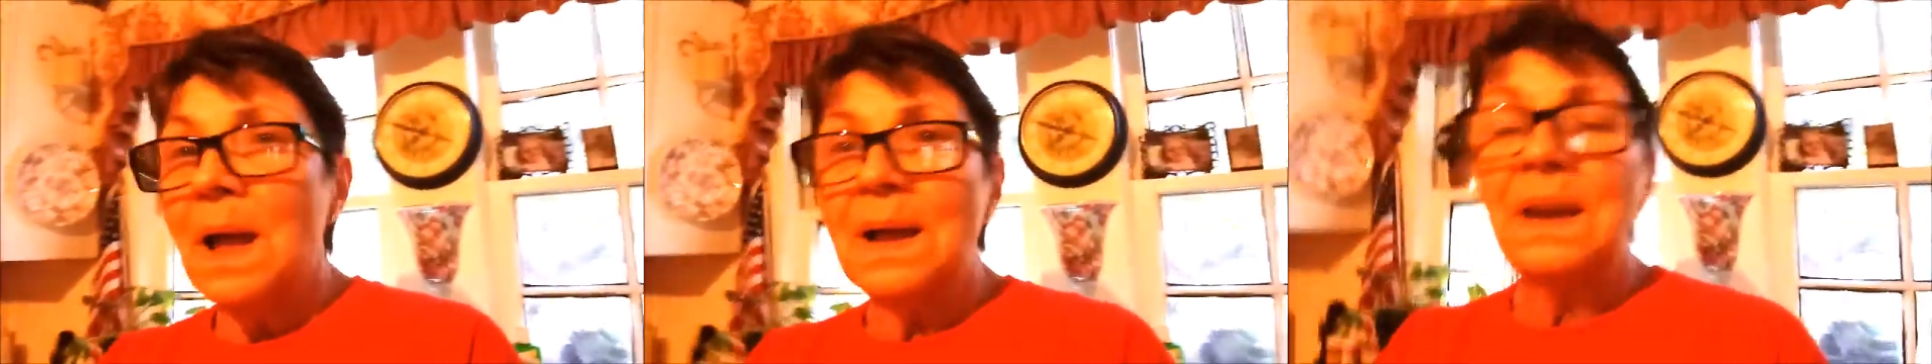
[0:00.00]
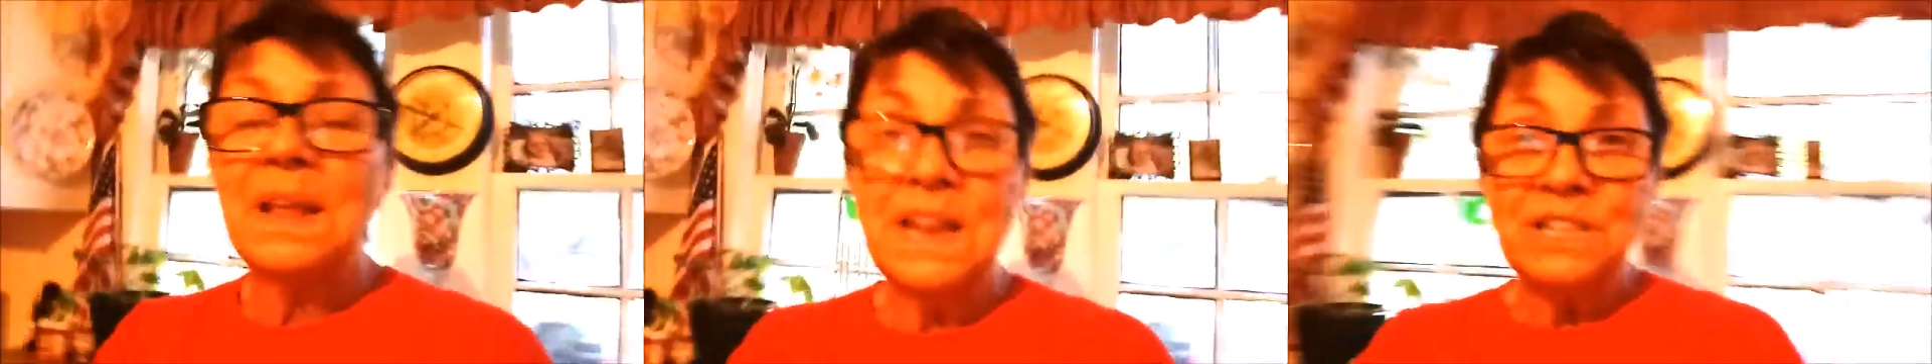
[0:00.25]

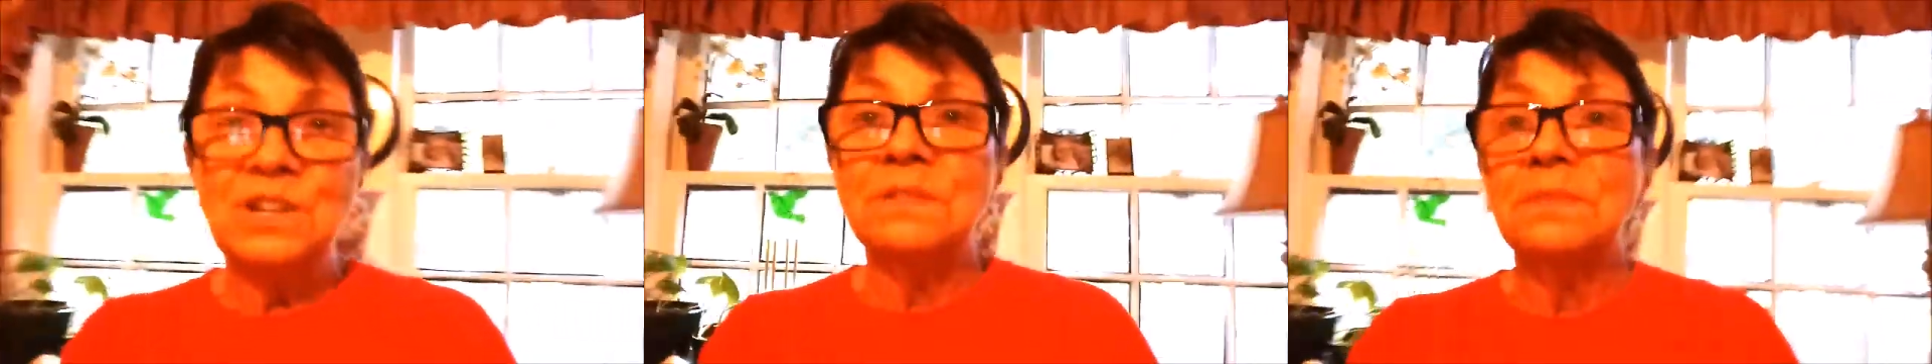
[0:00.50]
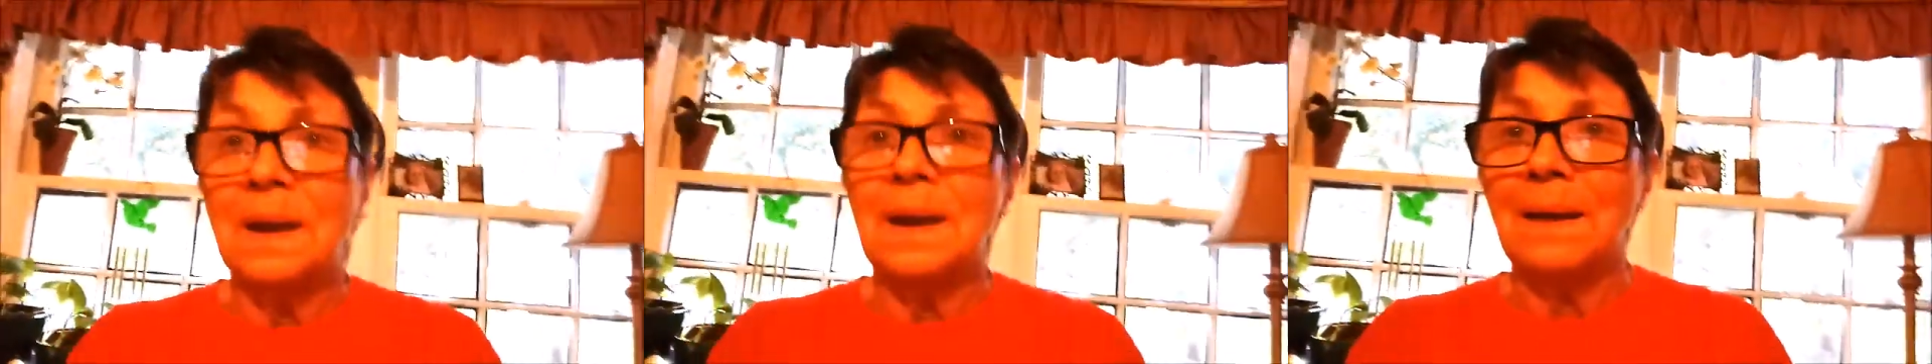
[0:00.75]
I got a
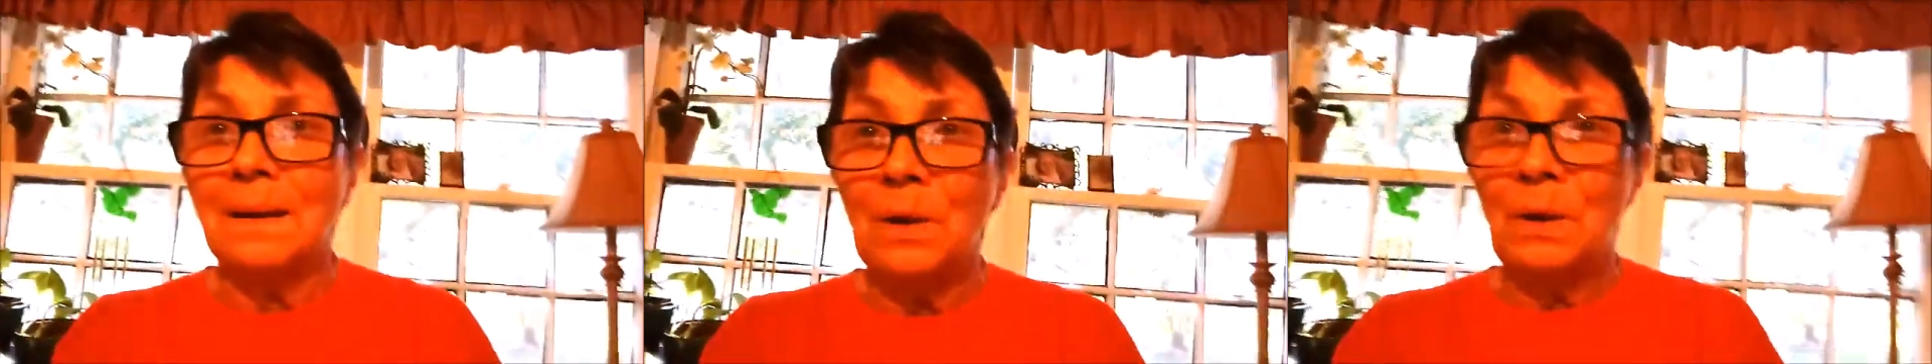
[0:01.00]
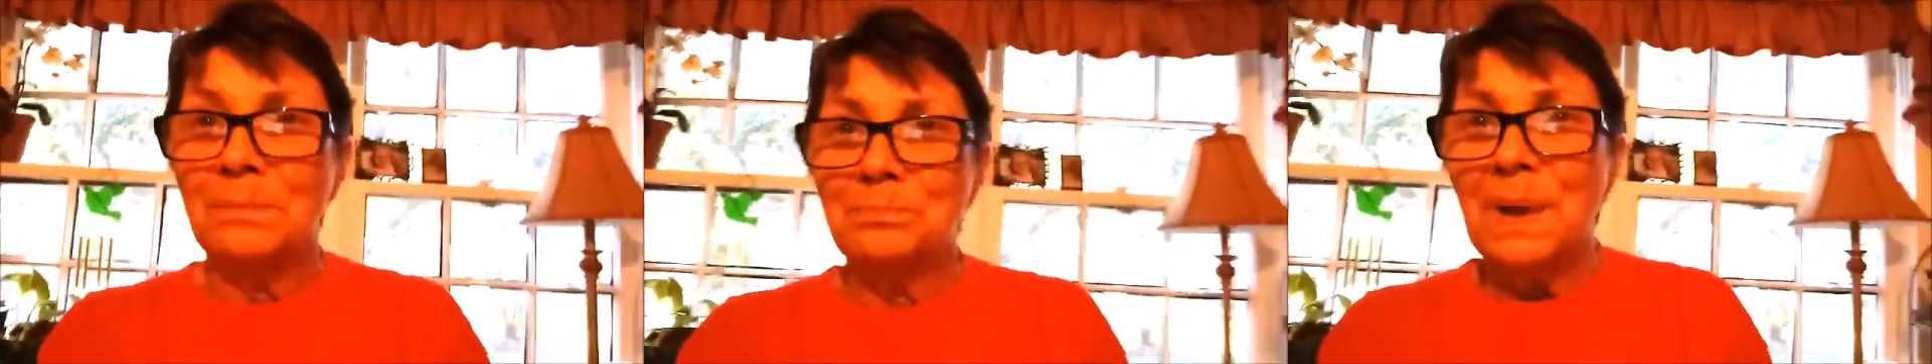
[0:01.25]
kitchen
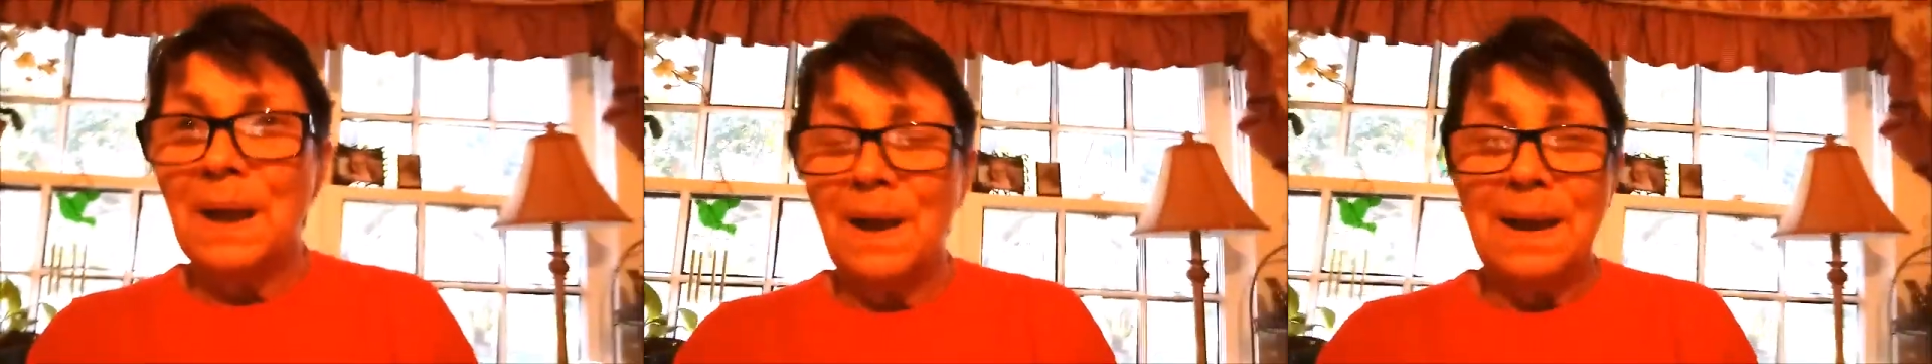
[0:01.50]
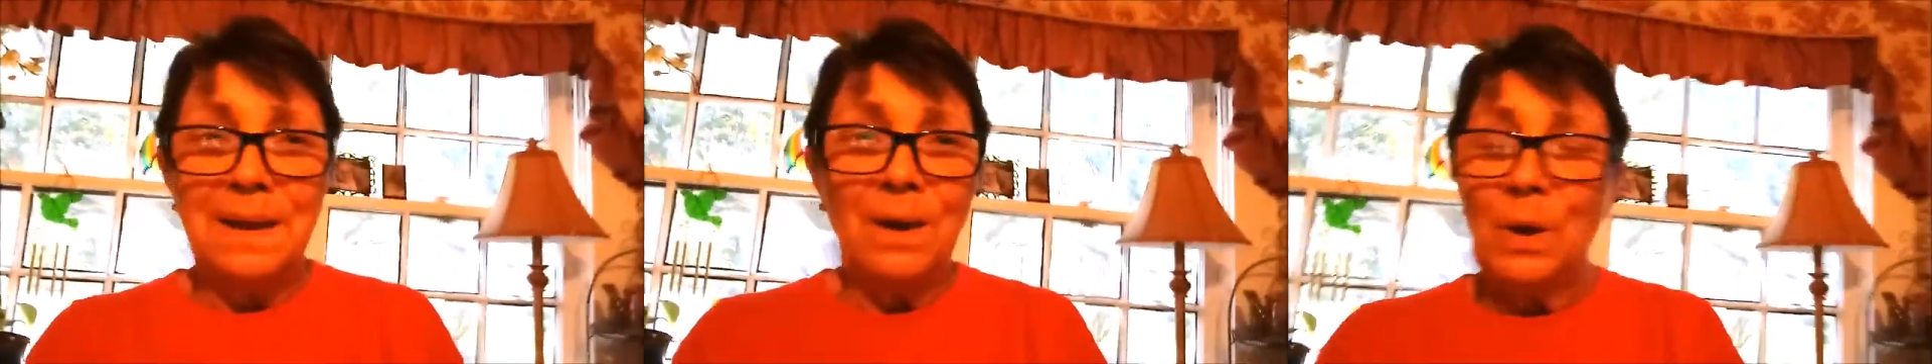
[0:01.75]
thing,
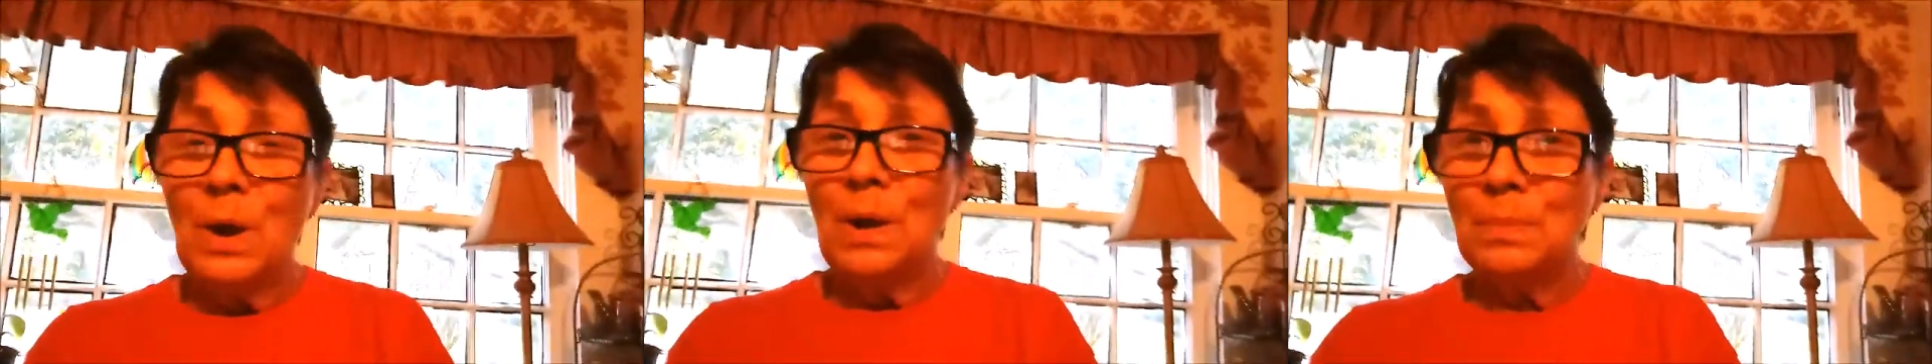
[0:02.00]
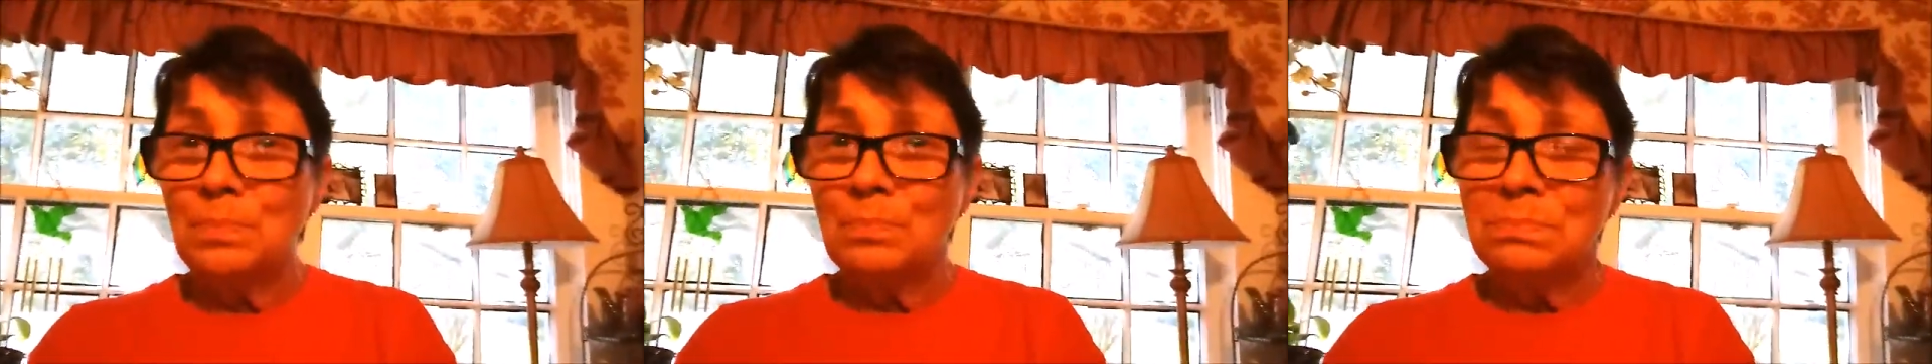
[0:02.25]

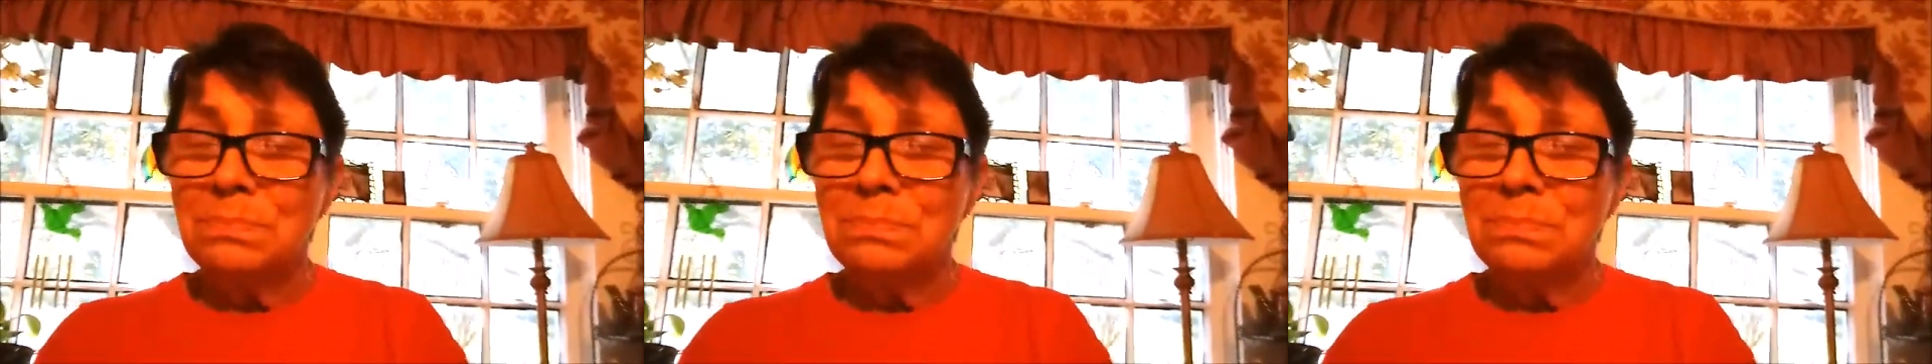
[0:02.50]
a